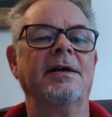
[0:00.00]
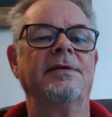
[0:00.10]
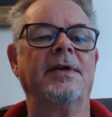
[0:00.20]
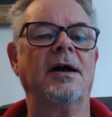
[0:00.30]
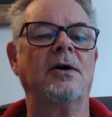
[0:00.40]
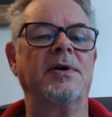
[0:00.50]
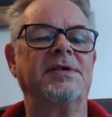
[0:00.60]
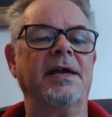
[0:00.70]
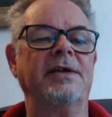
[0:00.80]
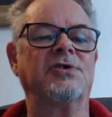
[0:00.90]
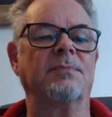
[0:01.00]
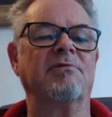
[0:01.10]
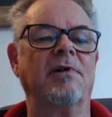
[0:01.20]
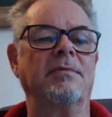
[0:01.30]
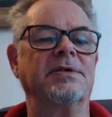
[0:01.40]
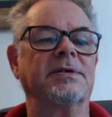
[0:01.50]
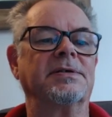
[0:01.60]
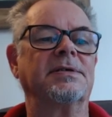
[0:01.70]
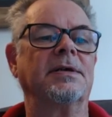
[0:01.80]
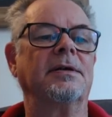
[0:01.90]
Now I say each of the
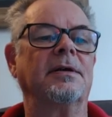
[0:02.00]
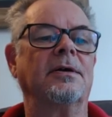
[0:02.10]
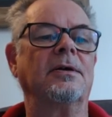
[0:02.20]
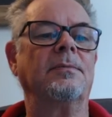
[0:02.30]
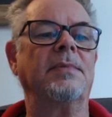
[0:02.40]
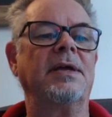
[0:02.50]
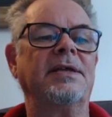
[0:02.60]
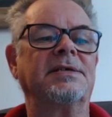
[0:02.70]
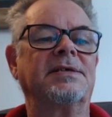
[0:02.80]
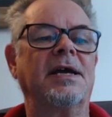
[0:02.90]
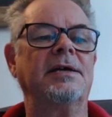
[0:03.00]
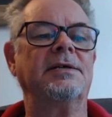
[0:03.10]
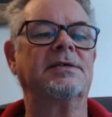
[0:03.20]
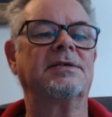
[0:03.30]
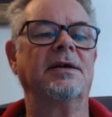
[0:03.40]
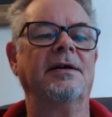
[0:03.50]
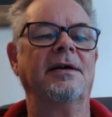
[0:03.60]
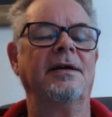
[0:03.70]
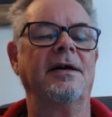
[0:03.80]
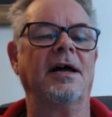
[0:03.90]
parameters, in this case
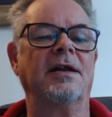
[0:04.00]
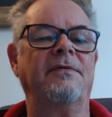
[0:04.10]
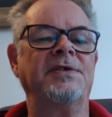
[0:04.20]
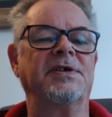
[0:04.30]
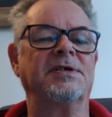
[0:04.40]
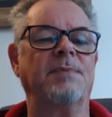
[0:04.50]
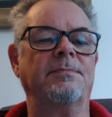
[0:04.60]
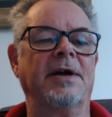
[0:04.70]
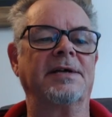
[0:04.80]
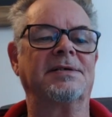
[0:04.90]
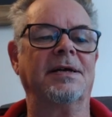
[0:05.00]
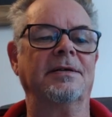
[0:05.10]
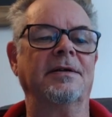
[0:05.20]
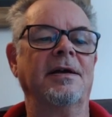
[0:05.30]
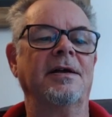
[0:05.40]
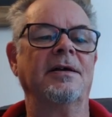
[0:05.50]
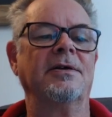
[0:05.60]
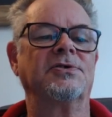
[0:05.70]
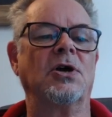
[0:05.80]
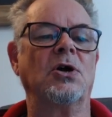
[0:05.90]
an event has been passed in,
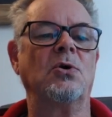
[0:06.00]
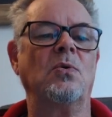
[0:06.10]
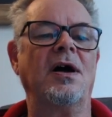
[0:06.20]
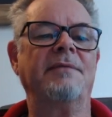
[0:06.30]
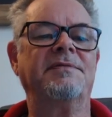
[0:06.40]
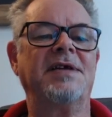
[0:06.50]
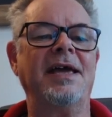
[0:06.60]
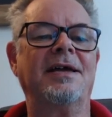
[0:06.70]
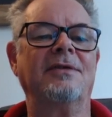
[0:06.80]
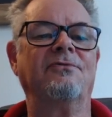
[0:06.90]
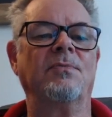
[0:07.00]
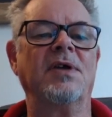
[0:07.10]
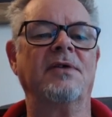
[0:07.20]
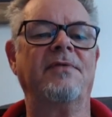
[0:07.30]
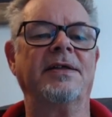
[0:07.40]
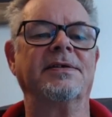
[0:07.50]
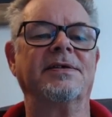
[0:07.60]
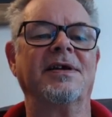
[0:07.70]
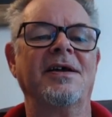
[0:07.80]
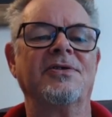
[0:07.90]
so I've taken from the event
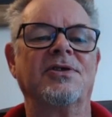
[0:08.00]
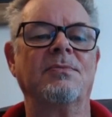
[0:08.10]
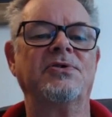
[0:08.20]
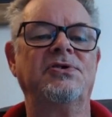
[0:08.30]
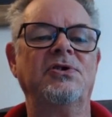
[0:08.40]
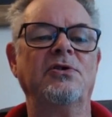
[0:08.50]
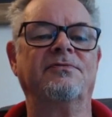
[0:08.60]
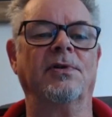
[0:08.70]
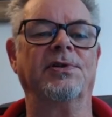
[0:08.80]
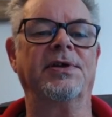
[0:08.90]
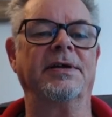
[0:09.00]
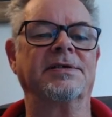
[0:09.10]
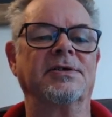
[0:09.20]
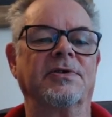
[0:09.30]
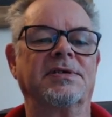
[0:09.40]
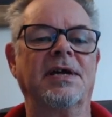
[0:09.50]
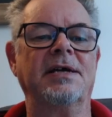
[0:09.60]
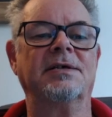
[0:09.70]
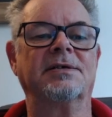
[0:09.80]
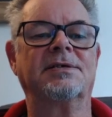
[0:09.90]
the most useful things, so the
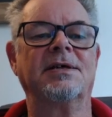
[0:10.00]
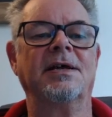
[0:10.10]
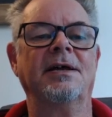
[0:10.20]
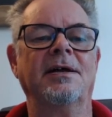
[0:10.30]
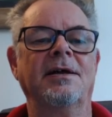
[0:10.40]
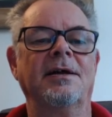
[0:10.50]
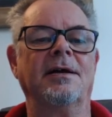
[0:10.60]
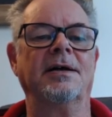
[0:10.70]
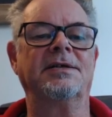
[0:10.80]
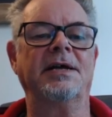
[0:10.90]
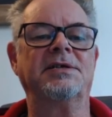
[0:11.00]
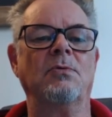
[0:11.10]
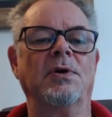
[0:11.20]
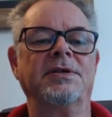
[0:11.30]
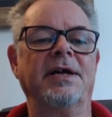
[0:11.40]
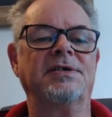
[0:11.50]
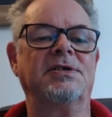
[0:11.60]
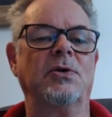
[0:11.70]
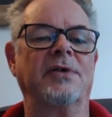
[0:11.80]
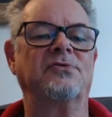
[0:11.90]
status, data 1 and data
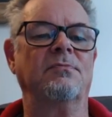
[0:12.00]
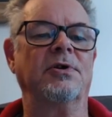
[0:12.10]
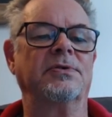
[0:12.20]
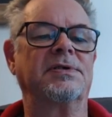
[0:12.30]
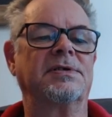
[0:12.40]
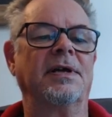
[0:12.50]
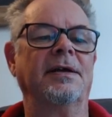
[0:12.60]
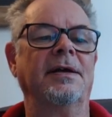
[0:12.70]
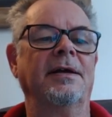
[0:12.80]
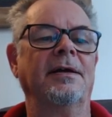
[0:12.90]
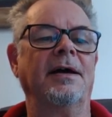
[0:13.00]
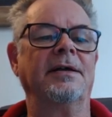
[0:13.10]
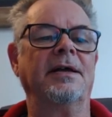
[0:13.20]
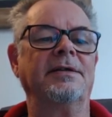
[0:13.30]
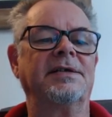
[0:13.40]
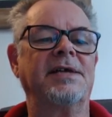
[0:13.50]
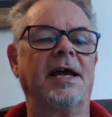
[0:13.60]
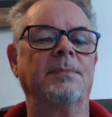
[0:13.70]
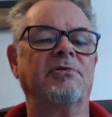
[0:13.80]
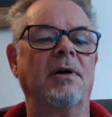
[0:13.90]
2 attributes, and then the
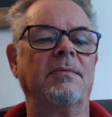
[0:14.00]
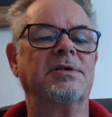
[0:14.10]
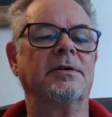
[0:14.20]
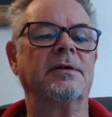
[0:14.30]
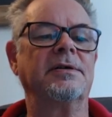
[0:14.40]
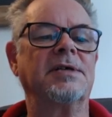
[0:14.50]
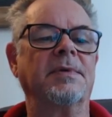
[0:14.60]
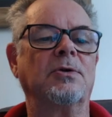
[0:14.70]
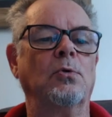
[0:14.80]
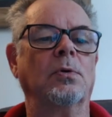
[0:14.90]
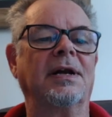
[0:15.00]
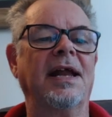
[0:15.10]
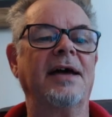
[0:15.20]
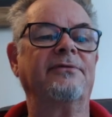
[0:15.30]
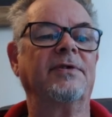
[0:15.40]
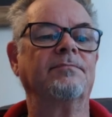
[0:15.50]
second parameter is something called clef,